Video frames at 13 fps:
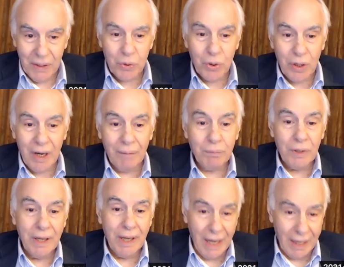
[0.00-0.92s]
to come
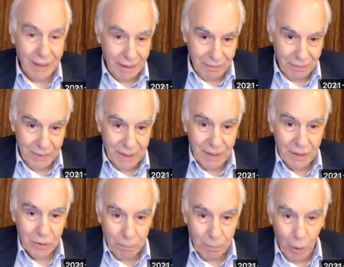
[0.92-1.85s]
together,
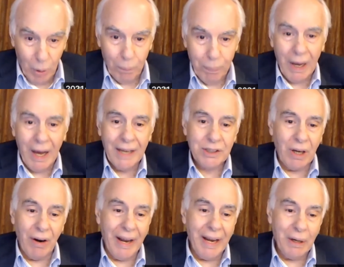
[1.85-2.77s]
to mobilize
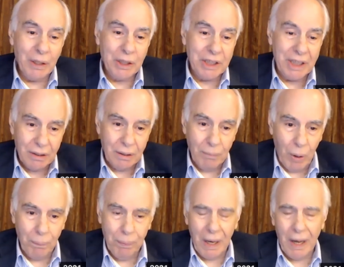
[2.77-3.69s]
our energy, to
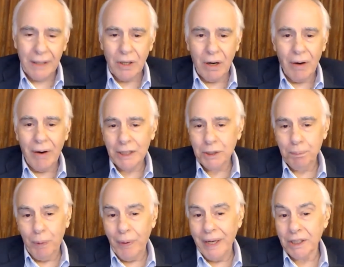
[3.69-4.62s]
mobilize our
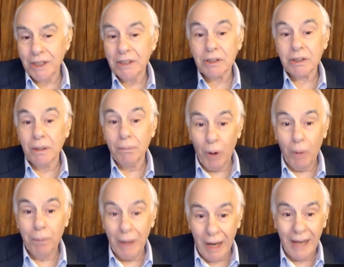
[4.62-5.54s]
aspirations, to
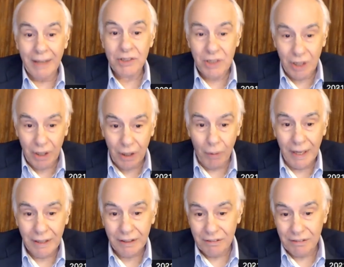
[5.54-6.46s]
mobilize the
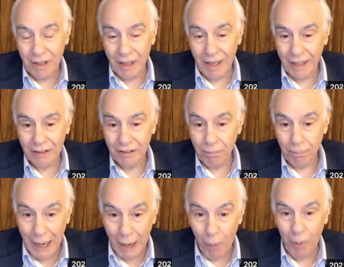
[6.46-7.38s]
correct collective
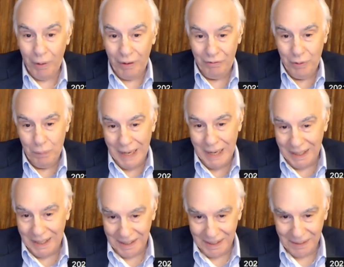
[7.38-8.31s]
power of
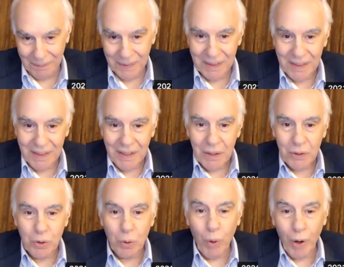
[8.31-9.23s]
humanity,
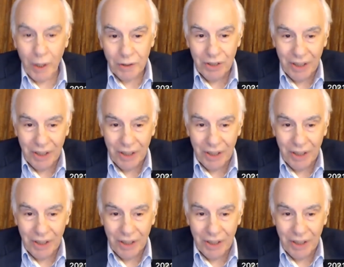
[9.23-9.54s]
to work